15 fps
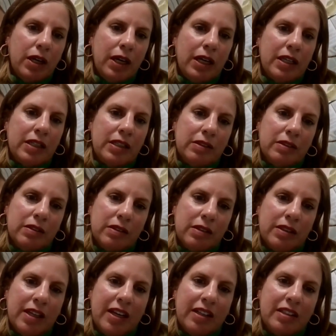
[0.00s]
uh,
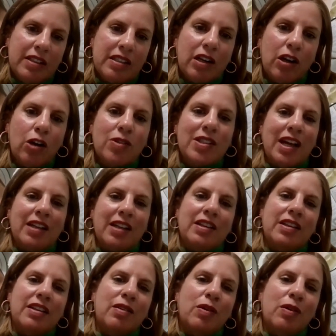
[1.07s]
they hmm. disclose mm.
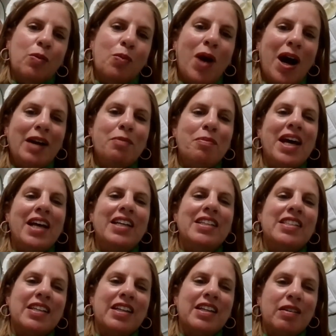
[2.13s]
that one man
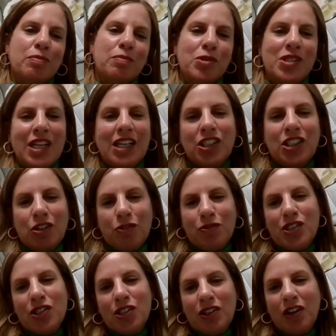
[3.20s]
is in possession
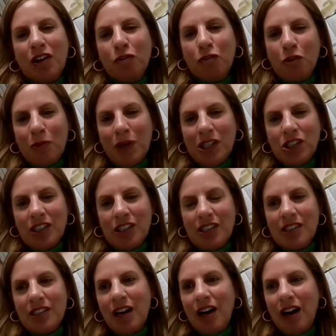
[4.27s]
of certain
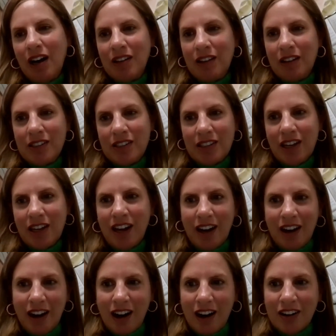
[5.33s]
information, others
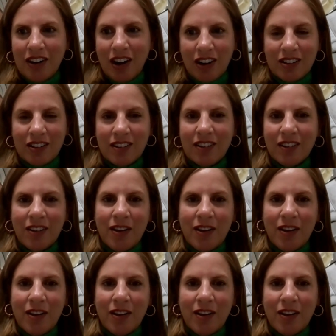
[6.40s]
uh, are not.